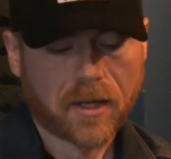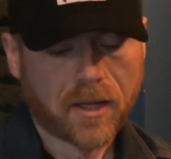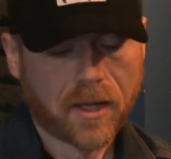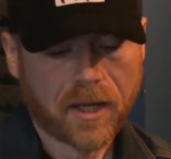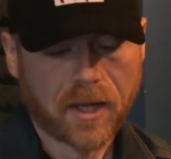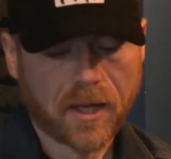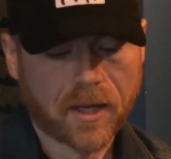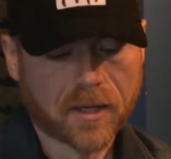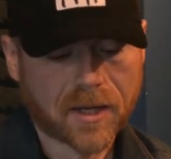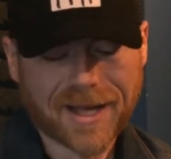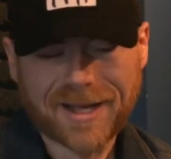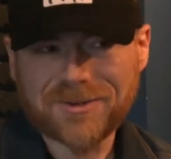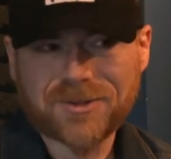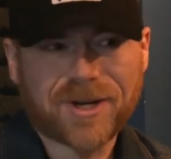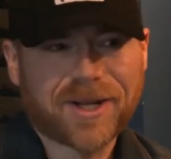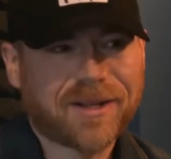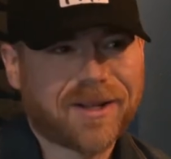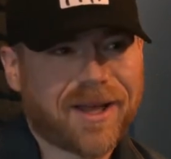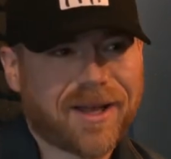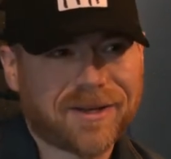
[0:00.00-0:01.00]
And I
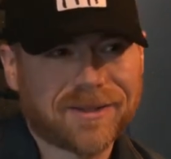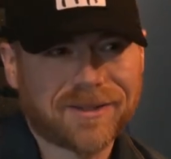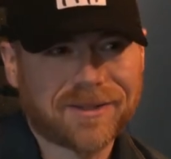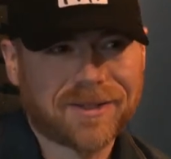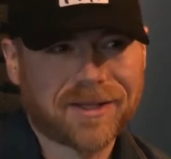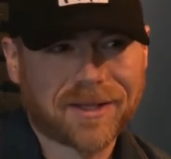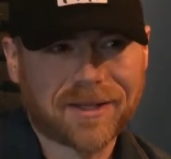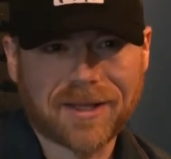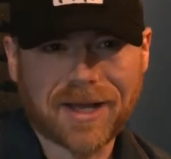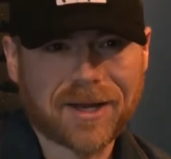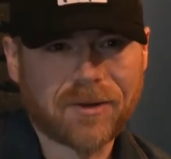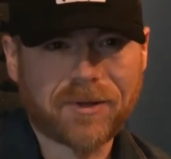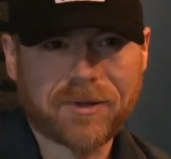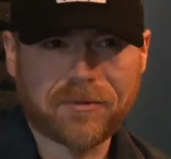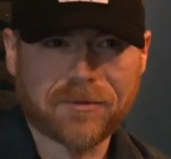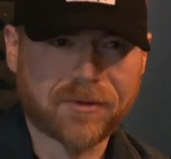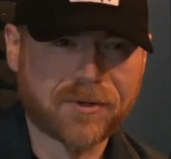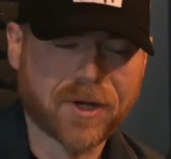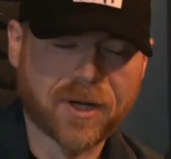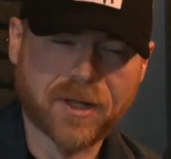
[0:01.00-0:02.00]
drink like I don't
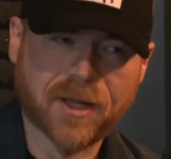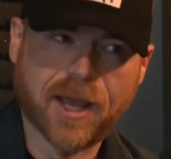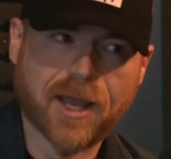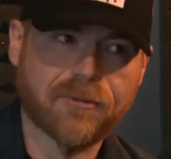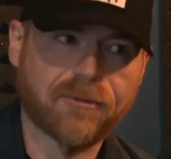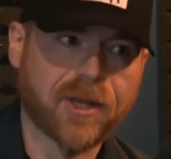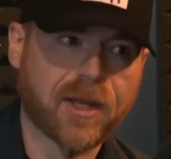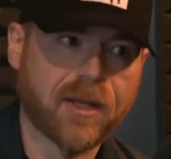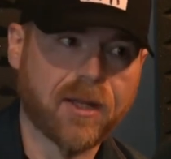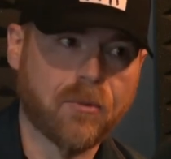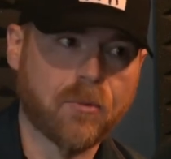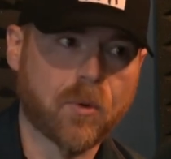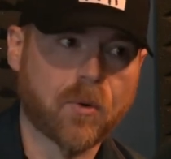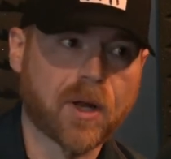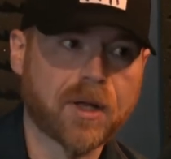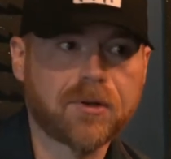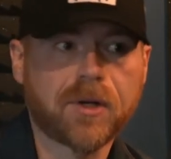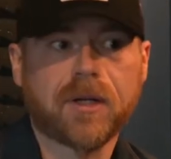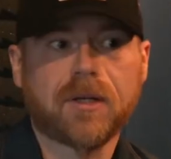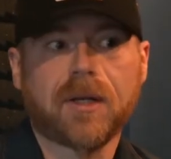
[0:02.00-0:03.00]
even drink caffeine anymore.
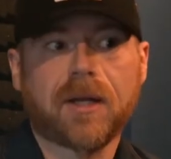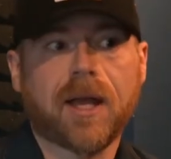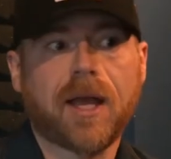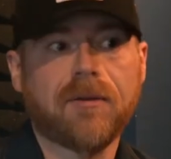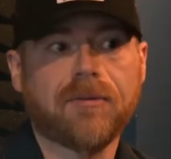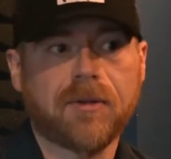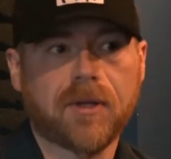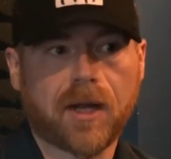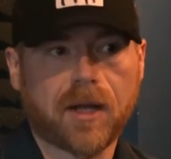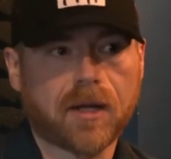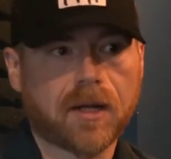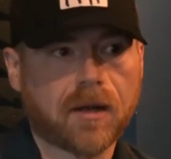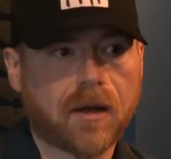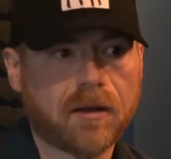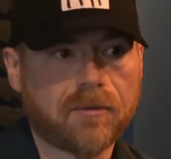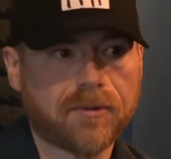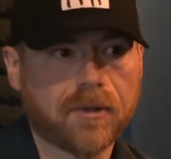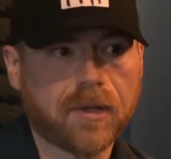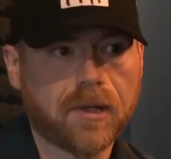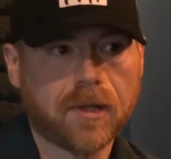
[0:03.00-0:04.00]
I drink decaffeinated
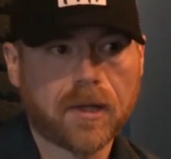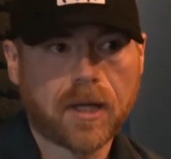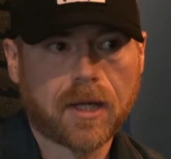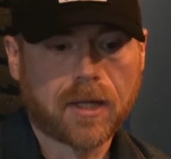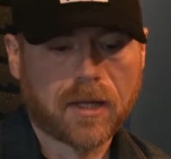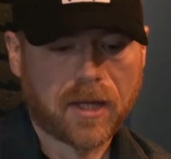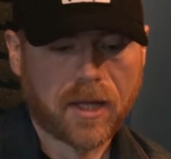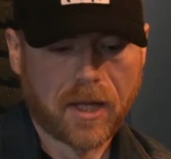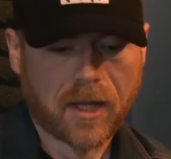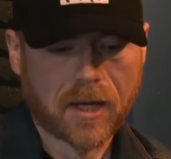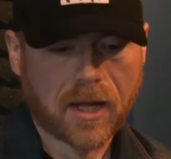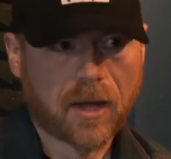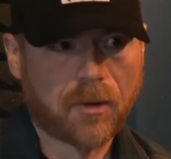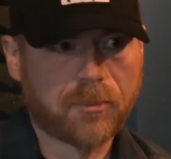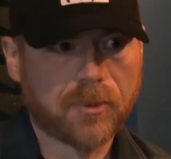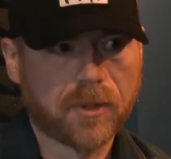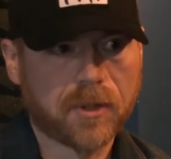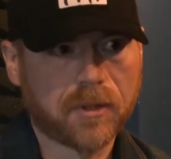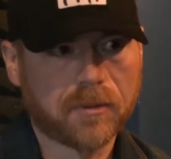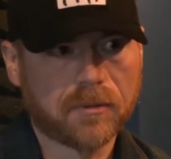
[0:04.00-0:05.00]
coffee, hmm. and I'll
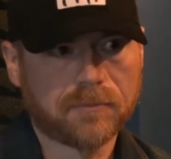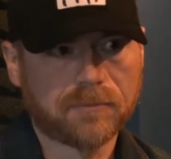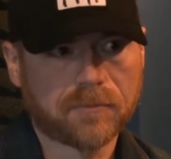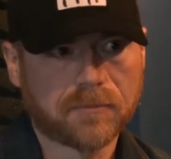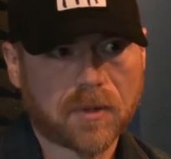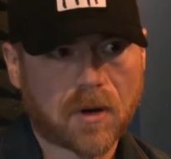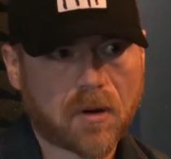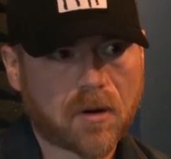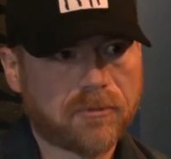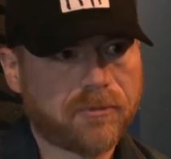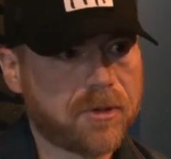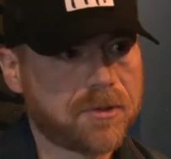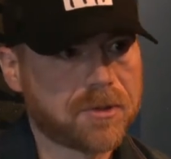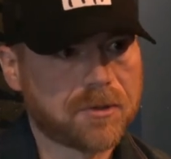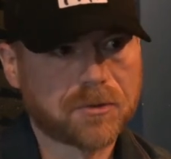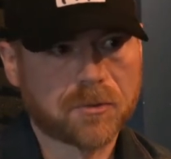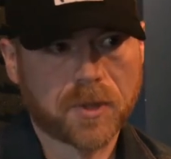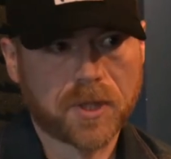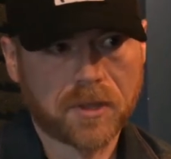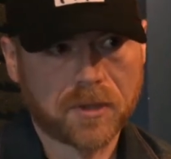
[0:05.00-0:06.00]
put artificial
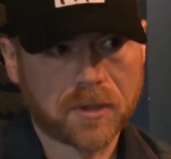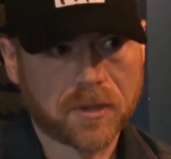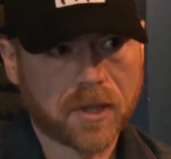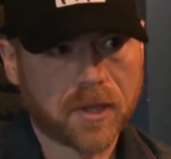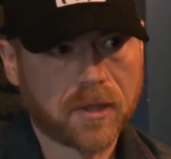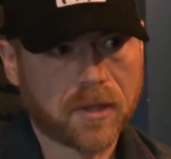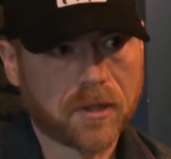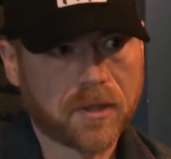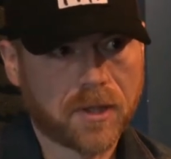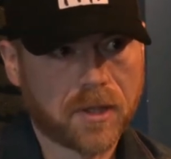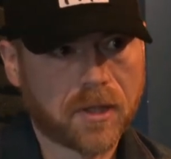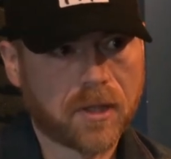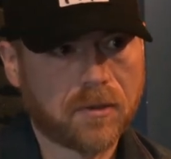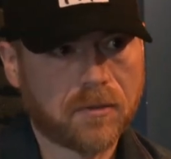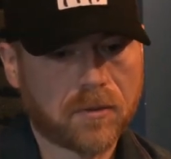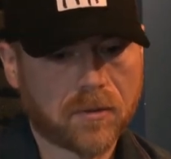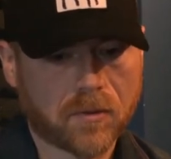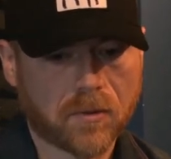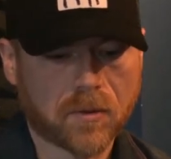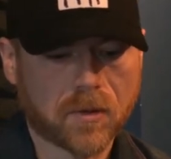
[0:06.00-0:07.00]
sweetener in it, you
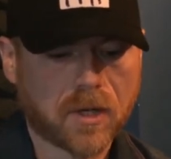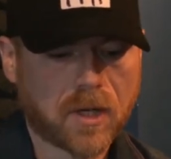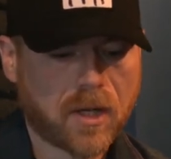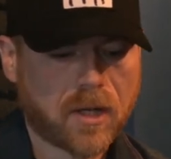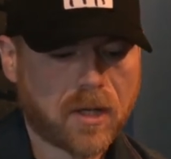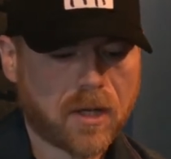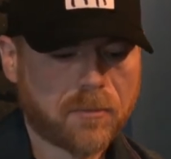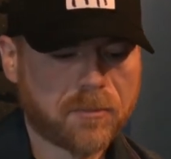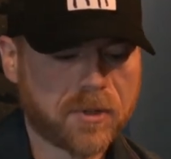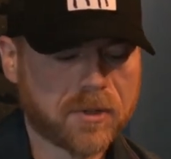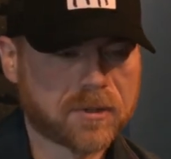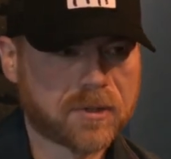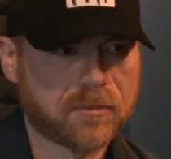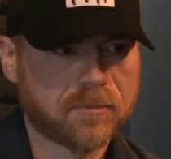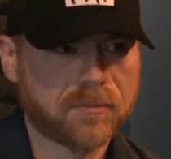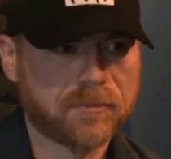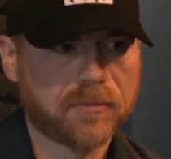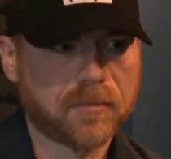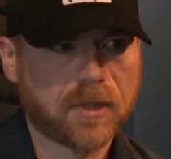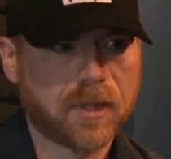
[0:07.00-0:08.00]
know, or yeah. put
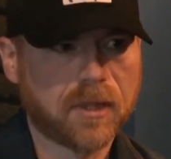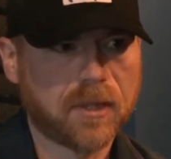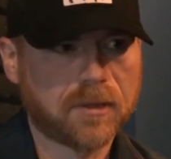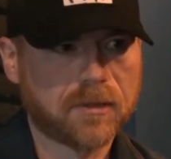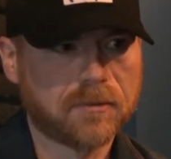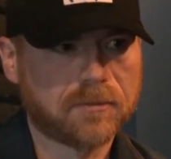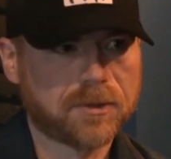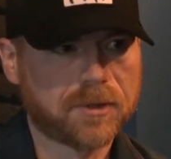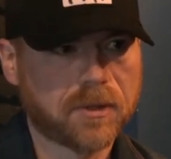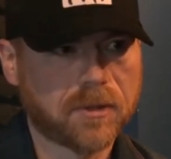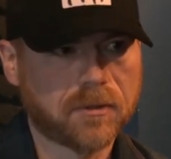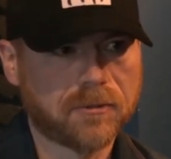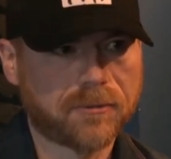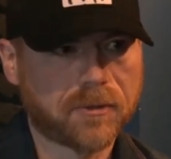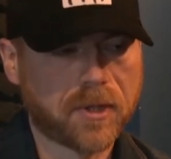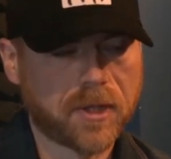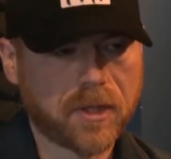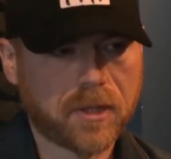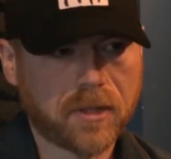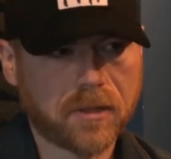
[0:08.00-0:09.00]
some uh,
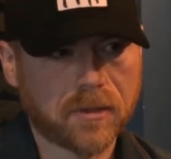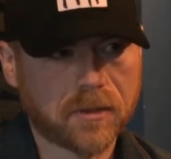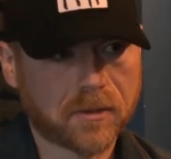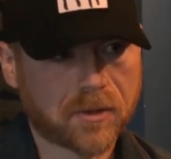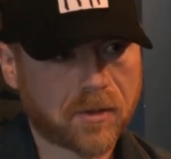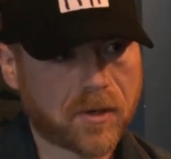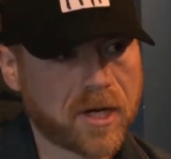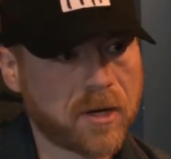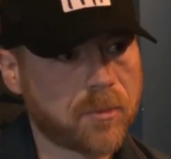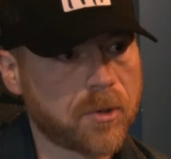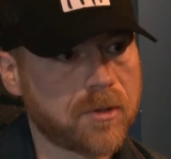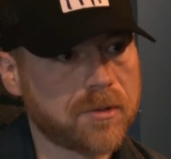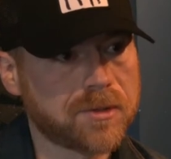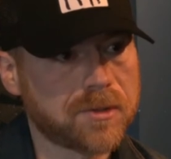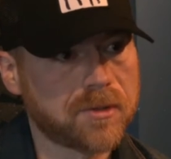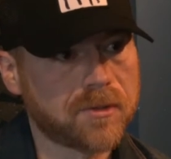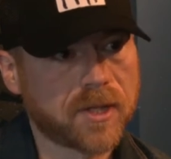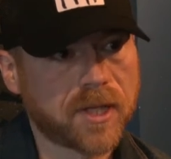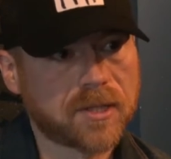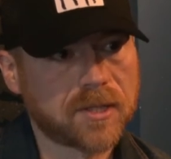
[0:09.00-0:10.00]
sugar-free creamers
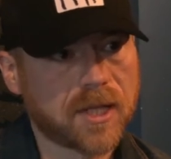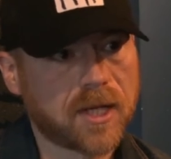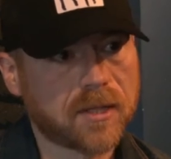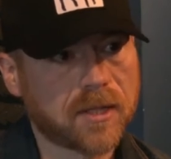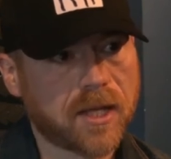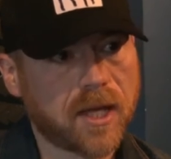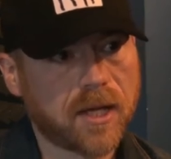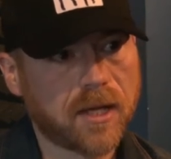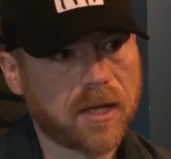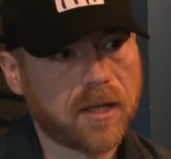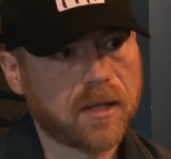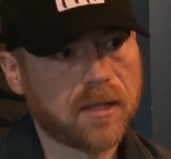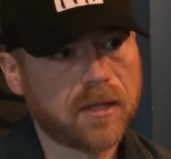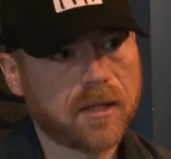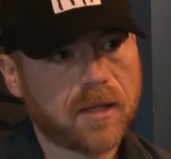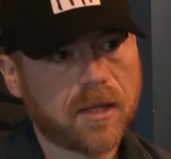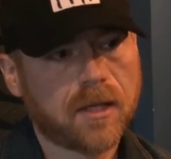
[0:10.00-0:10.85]
and things like that in it.